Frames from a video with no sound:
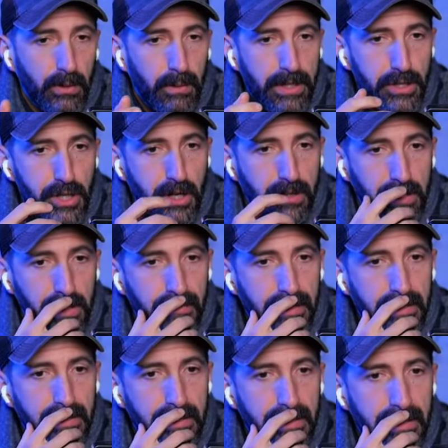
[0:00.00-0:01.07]
read chunks of
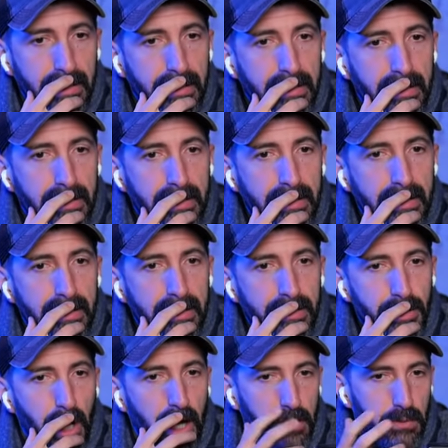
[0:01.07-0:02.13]
it.
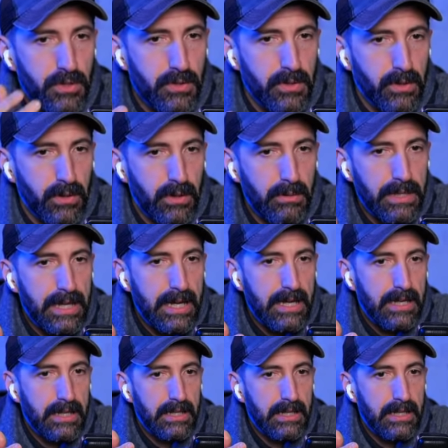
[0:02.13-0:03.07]
Josh, would you agree with that?